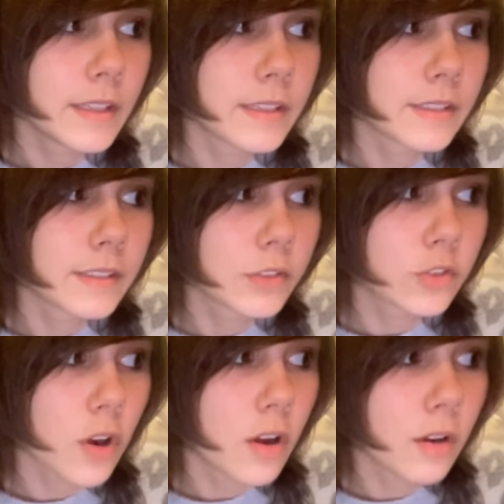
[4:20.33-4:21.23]
It's
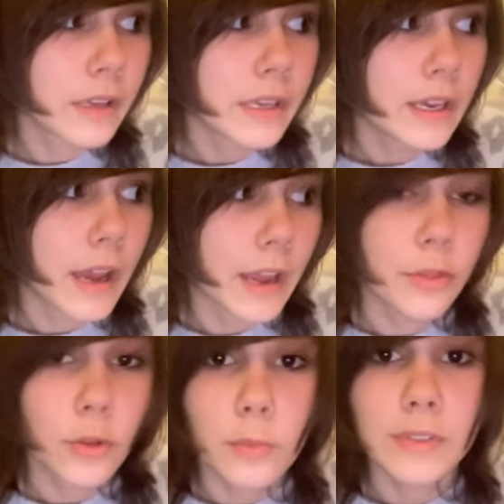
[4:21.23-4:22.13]
strong. I
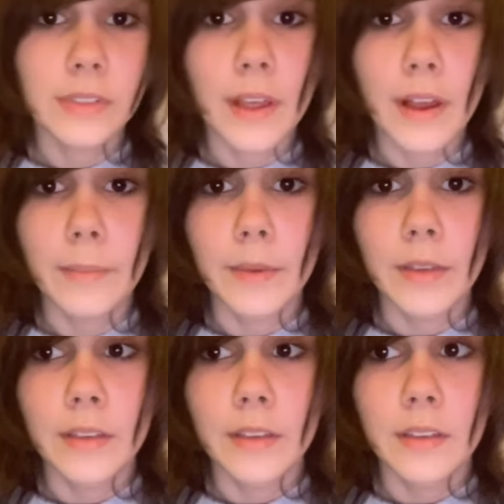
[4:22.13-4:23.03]
thought it was lime.
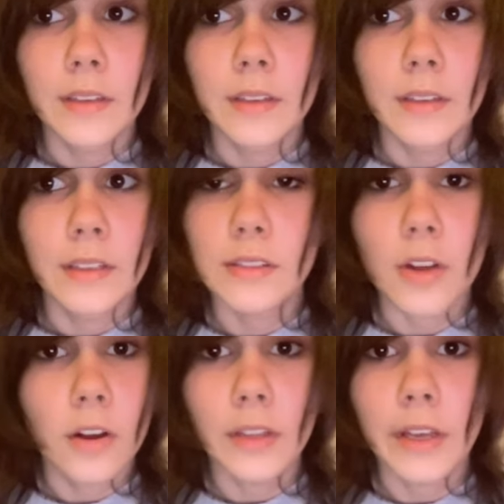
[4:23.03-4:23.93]
It's
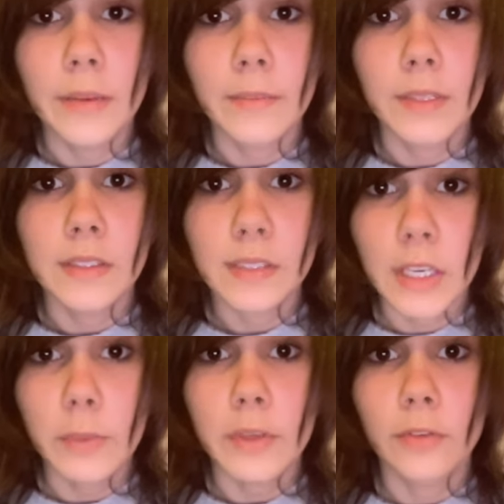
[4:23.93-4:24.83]
not lime. It's
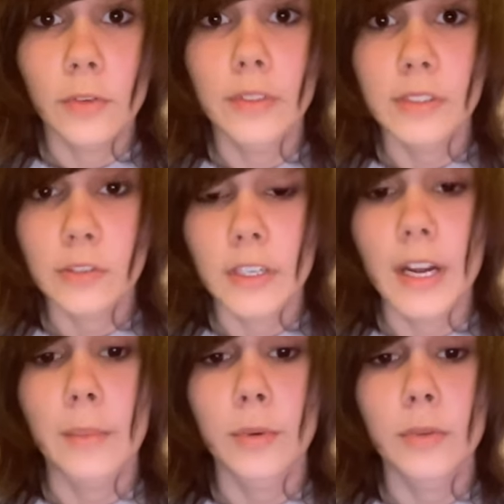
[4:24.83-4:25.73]
kiwi fruit. It's green
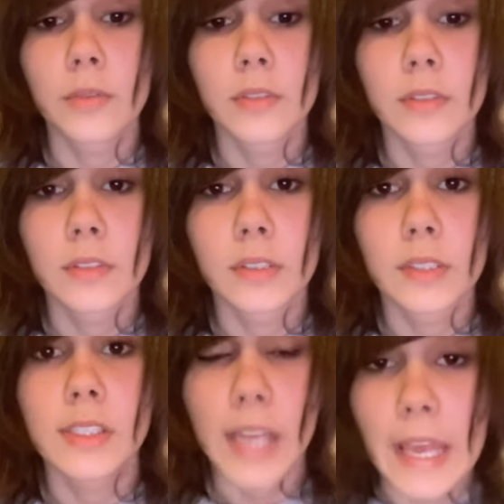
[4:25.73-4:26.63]
apple.
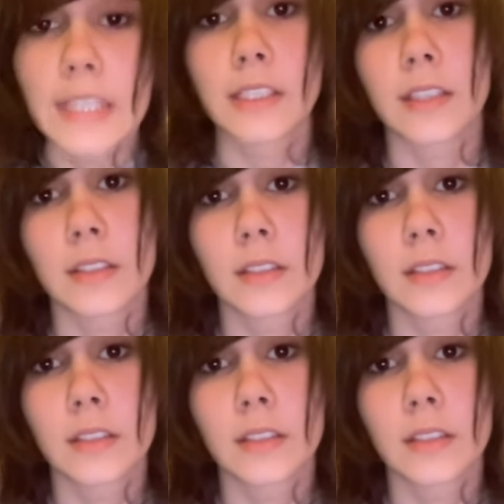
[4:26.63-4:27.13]
It's tasty.